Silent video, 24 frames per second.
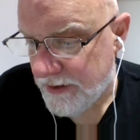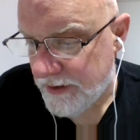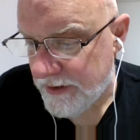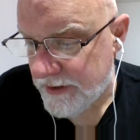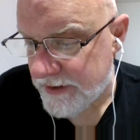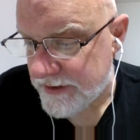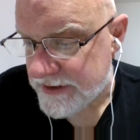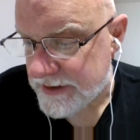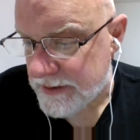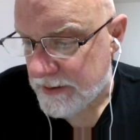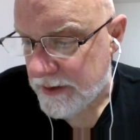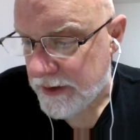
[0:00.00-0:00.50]

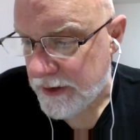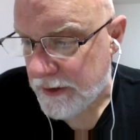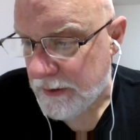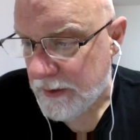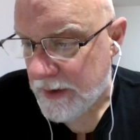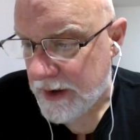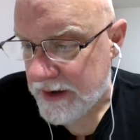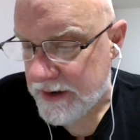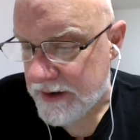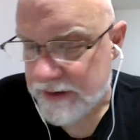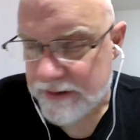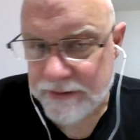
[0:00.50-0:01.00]
There's some of the
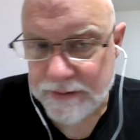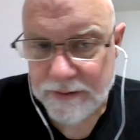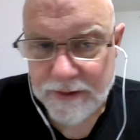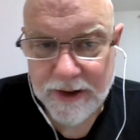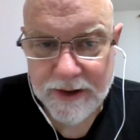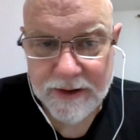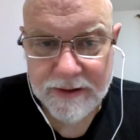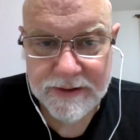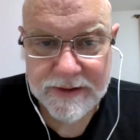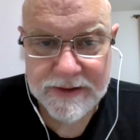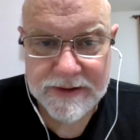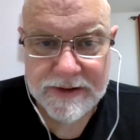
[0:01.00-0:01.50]
greatest
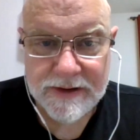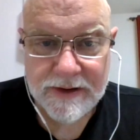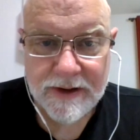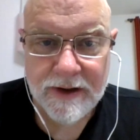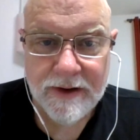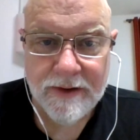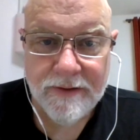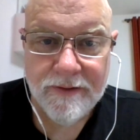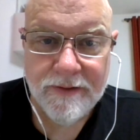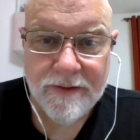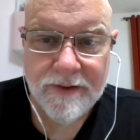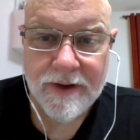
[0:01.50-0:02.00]
writers
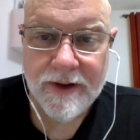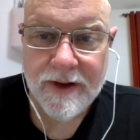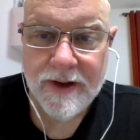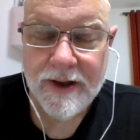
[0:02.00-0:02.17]
of